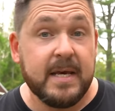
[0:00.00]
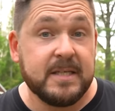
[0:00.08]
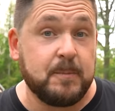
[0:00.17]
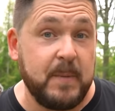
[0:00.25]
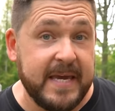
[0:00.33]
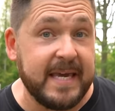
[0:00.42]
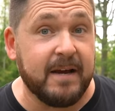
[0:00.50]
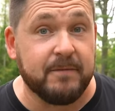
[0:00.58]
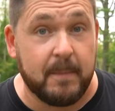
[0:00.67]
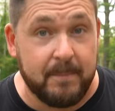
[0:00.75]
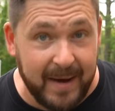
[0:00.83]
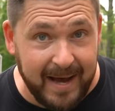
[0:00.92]
Speaking of
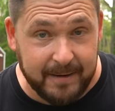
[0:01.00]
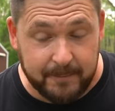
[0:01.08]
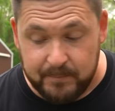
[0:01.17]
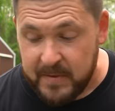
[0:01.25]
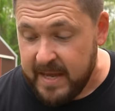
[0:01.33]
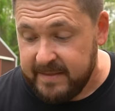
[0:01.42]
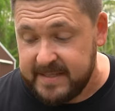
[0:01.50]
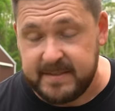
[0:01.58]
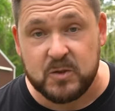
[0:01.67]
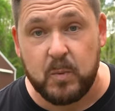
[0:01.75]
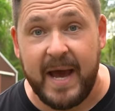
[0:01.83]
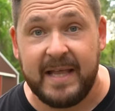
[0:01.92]
the bottom, this
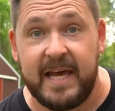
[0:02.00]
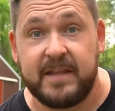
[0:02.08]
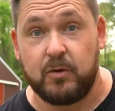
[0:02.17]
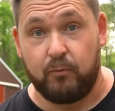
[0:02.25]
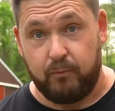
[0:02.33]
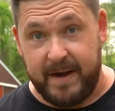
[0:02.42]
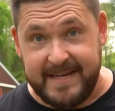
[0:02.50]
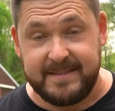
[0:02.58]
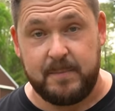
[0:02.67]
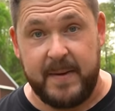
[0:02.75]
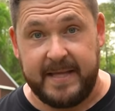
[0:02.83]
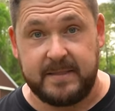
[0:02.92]
is why I like the
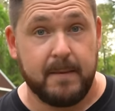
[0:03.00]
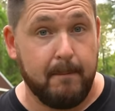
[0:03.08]
raised beds.